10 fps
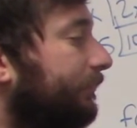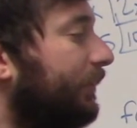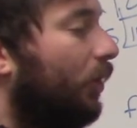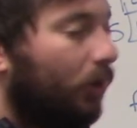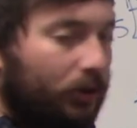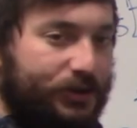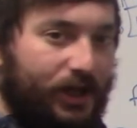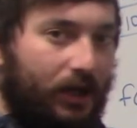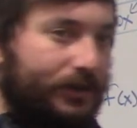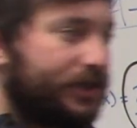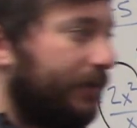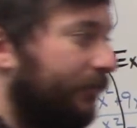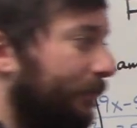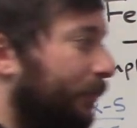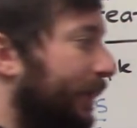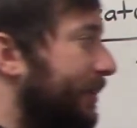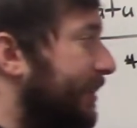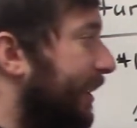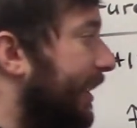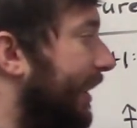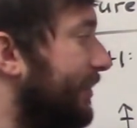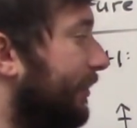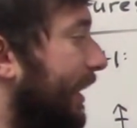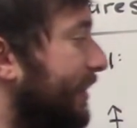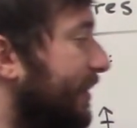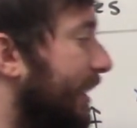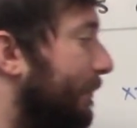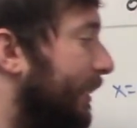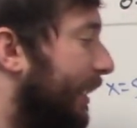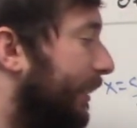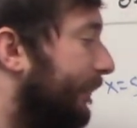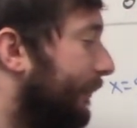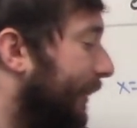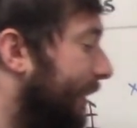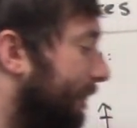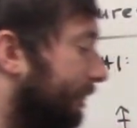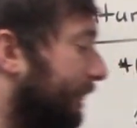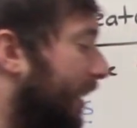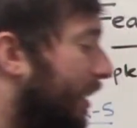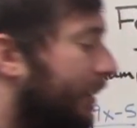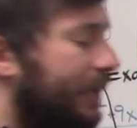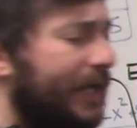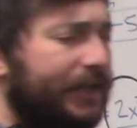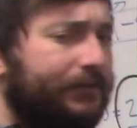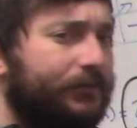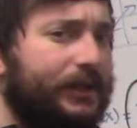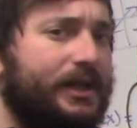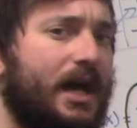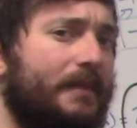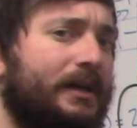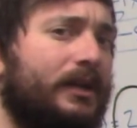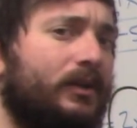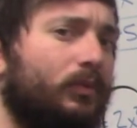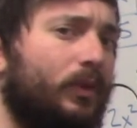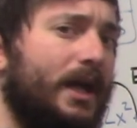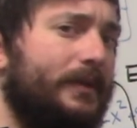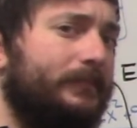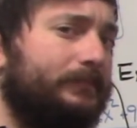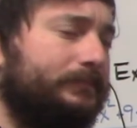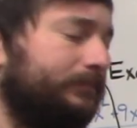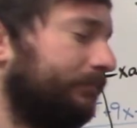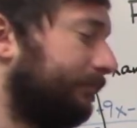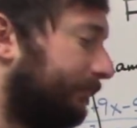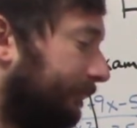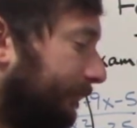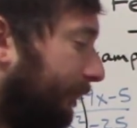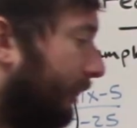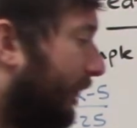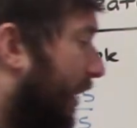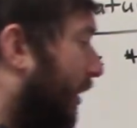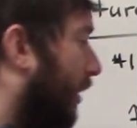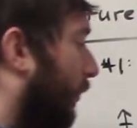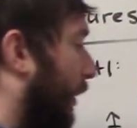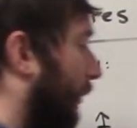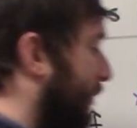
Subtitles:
Holes always come from parentheses that cancel. X cannot be -3. -3 comma what? Well, we'll